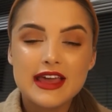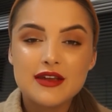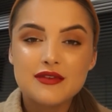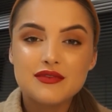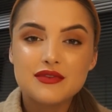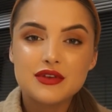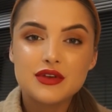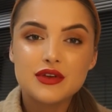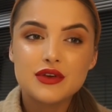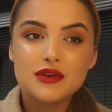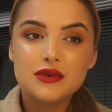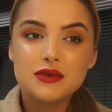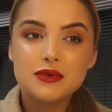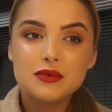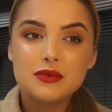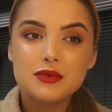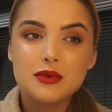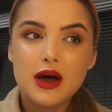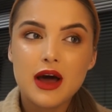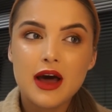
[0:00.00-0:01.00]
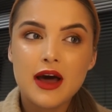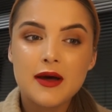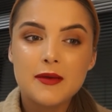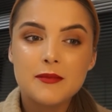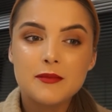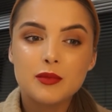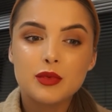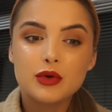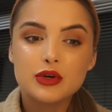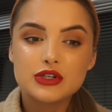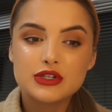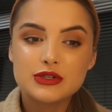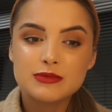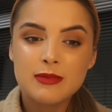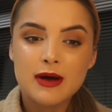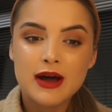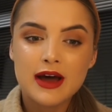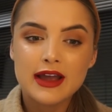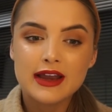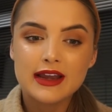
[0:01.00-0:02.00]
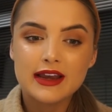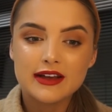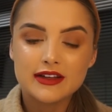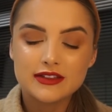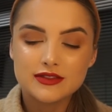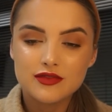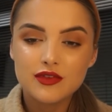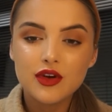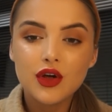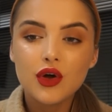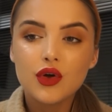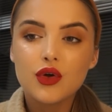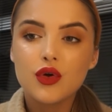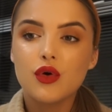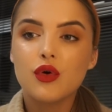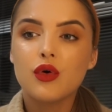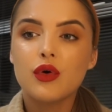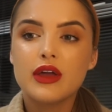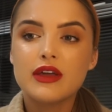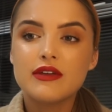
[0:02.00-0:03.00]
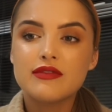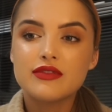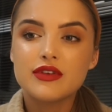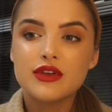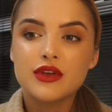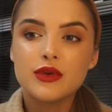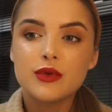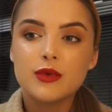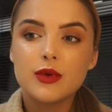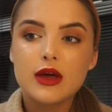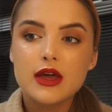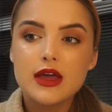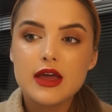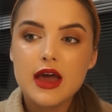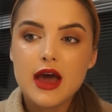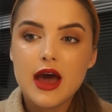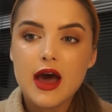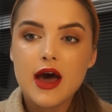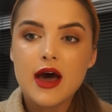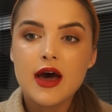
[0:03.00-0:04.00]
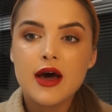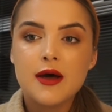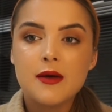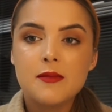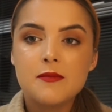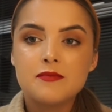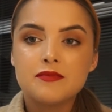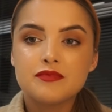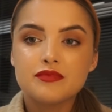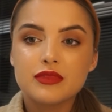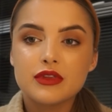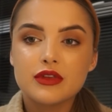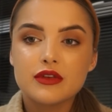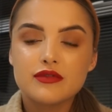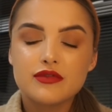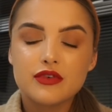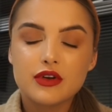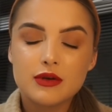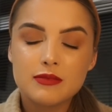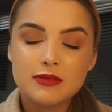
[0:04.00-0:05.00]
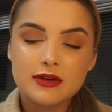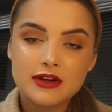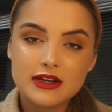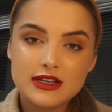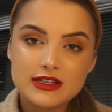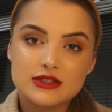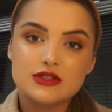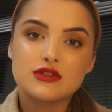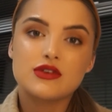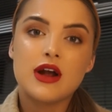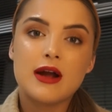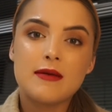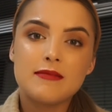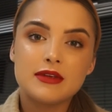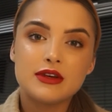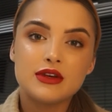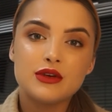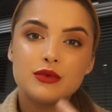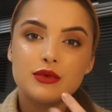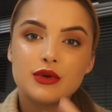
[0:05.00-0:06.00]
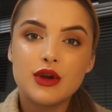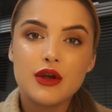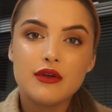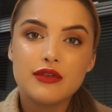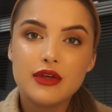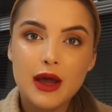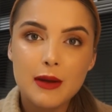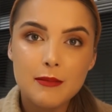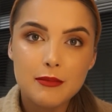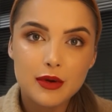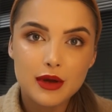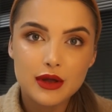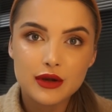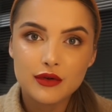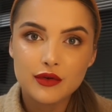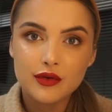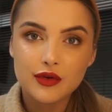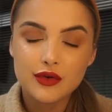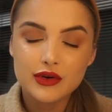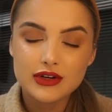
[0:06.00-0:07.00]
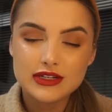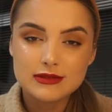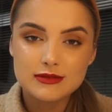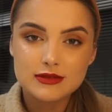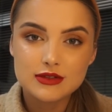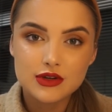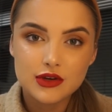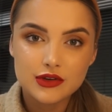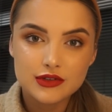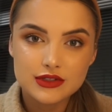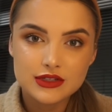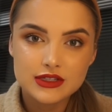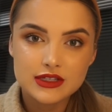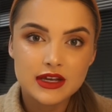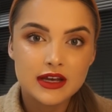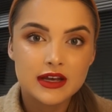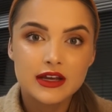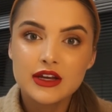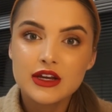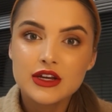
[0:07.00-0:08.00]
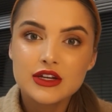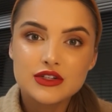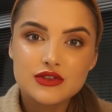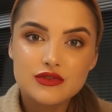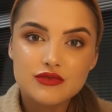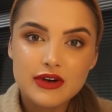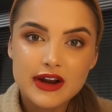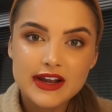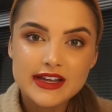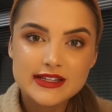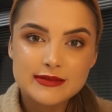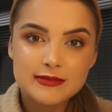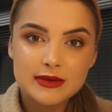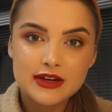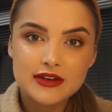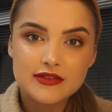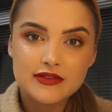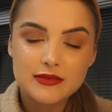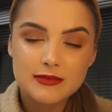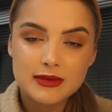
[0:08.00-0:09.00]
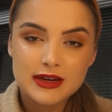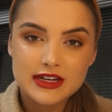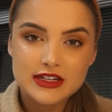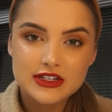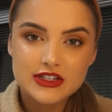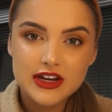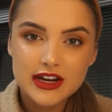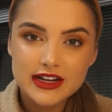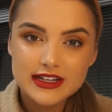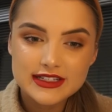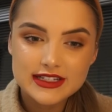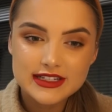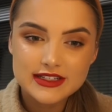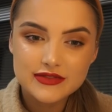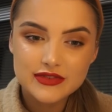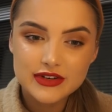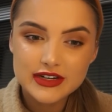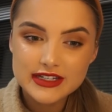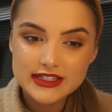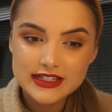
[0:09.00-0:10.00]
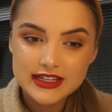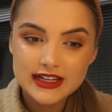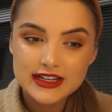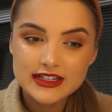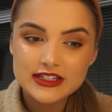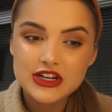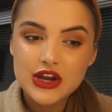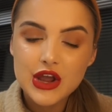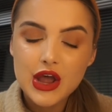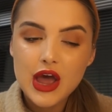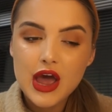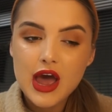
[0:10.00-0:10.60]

If you watched my last vlog, or if you follow me on Instagram, then you will know that I'm putting on a Christmas concert to raise money for meningitis research.